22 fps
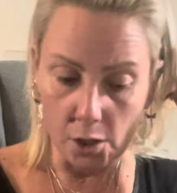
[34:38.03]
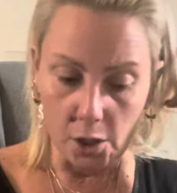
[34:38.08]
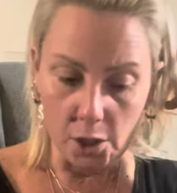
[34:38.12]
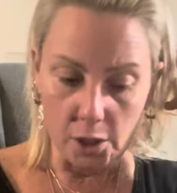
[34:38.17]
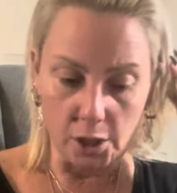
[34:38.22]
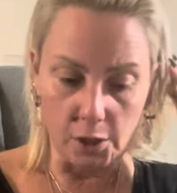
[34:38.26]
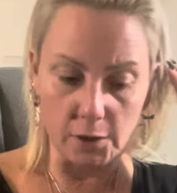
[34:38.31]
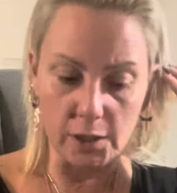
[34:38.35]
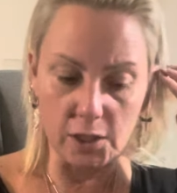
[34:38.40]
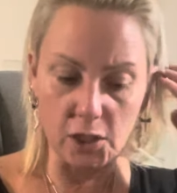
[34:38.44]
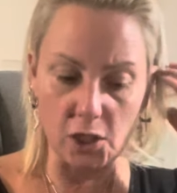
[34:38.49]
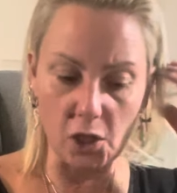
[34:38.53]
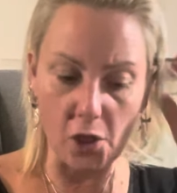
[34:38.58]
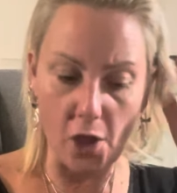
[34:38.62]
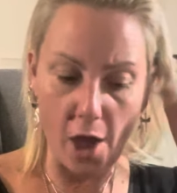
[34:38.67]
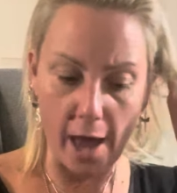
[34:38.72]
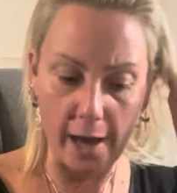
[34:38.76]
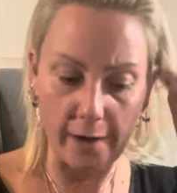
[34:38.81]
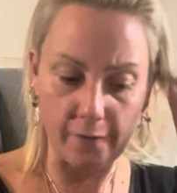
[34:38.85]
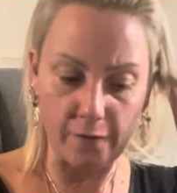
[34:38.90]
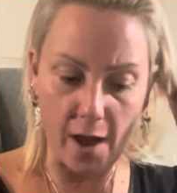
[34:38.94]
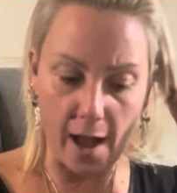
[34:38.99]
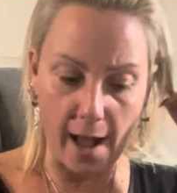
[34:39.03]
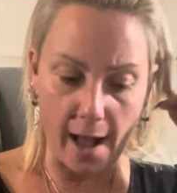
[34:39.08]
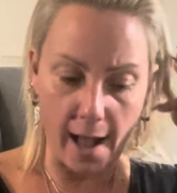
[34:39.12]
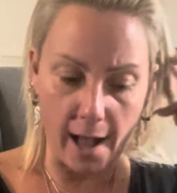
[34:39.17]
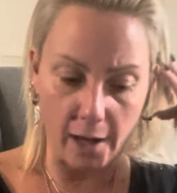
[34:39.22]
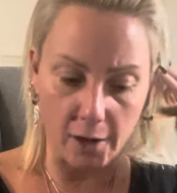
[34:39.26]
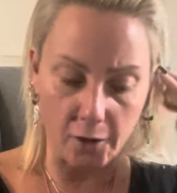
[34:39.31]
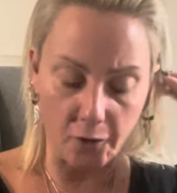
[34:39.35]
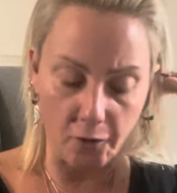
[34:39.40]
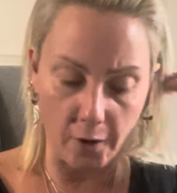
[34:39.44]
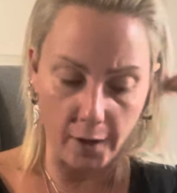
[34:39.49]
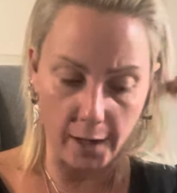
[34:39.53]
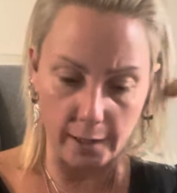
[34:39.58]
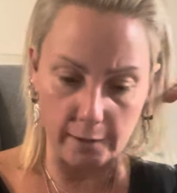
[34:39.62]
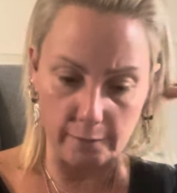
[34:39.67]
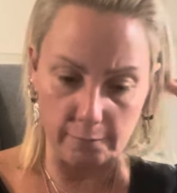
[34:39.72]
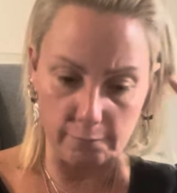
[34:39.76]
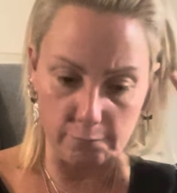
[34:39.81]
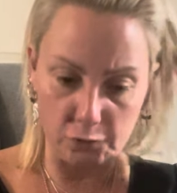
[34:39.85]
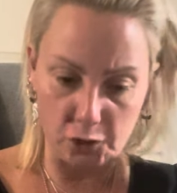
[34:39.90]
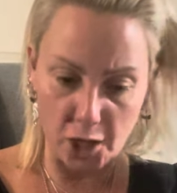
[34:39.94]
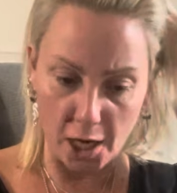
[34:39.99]
There is a lot of uh,
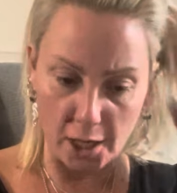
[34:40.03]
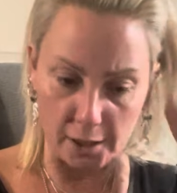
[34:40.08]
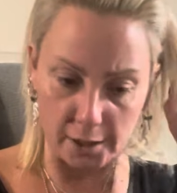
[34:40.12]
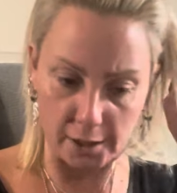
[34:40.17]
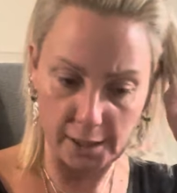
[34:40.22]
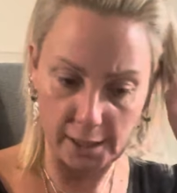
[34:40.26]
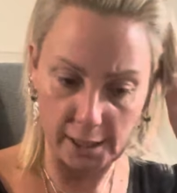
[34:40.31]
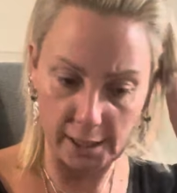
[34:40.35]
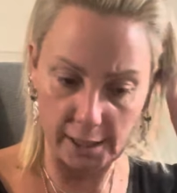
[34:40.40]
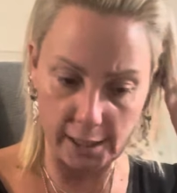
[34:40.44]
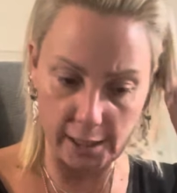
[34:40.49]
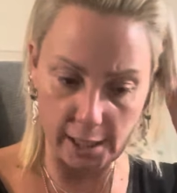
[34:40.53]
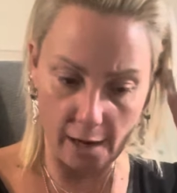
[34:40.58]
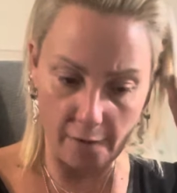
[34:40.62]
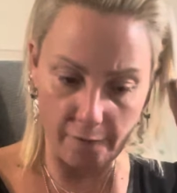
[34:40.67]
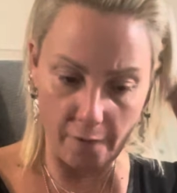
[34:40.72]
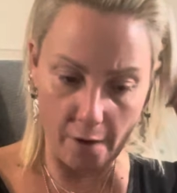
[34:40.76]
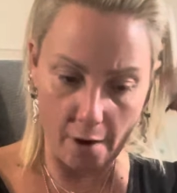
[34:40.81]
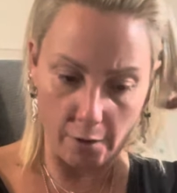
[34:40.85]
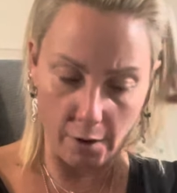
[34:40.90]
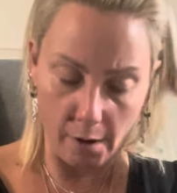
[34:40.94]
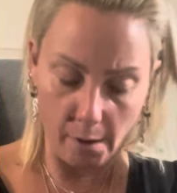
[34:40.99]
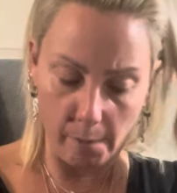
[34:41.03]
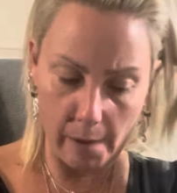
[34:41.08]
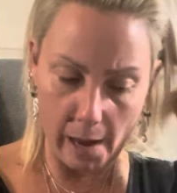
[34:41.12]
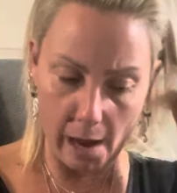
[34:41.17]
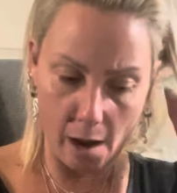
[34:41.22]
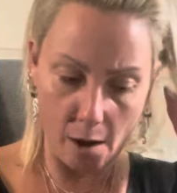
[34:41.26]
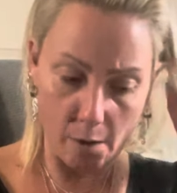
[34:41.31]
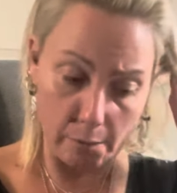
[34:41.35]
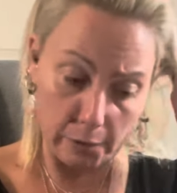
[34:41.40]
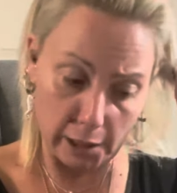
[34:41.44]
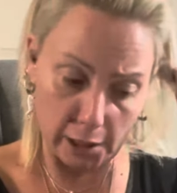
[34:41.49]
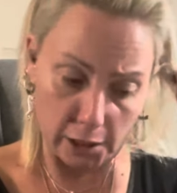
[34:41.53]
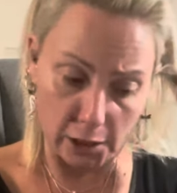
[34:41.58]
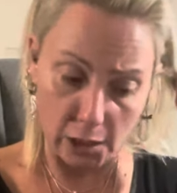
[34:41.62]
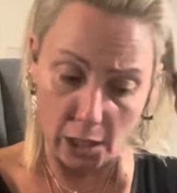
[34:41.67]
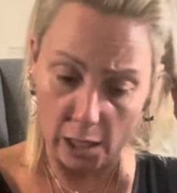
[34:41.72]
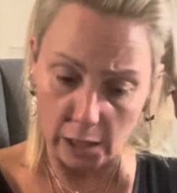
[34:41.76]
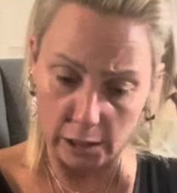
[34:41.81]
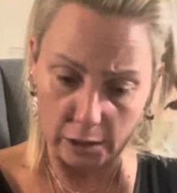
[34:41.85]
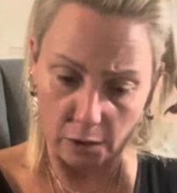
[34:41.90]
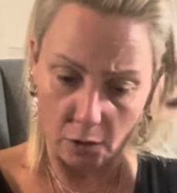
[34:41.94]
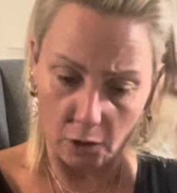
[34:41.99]
crooked jealousy stuff out and about, but there's
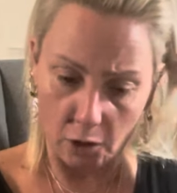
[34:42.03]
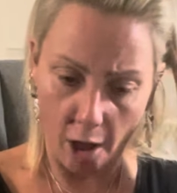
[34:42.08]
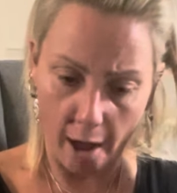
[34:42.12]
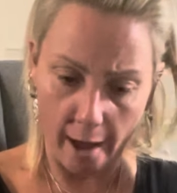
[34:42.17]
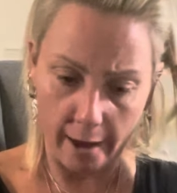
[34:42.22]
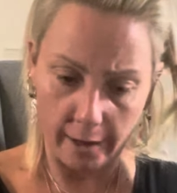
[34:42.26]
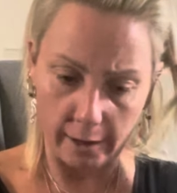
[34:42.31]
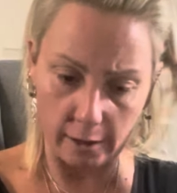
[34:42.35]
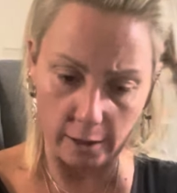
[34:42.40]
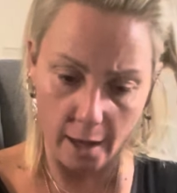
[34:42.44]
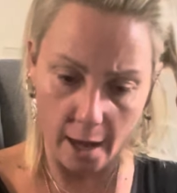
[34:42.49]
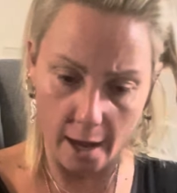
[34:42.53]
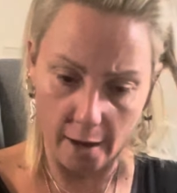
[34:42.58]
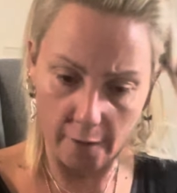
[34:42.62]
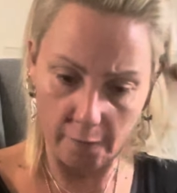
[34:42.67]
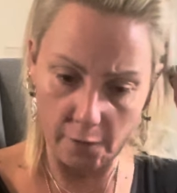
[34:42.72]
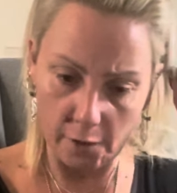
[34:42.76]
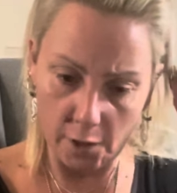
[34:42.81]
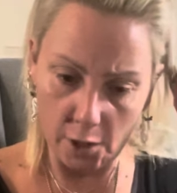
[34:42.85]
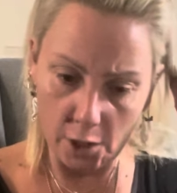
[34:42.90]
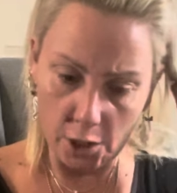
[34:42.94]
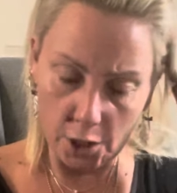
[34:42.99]
also a lot of love.